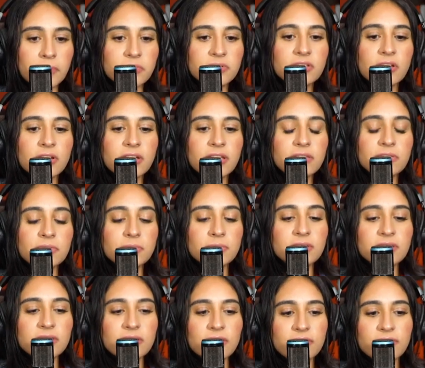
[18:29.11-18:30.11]
I was talking to
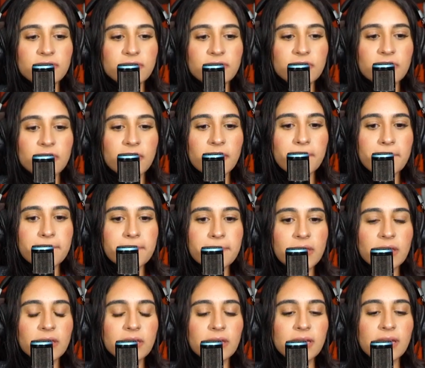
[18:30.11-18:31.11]
and stuff,
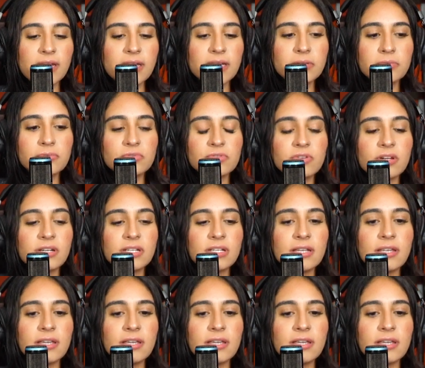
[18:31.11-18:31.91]
and then he was trying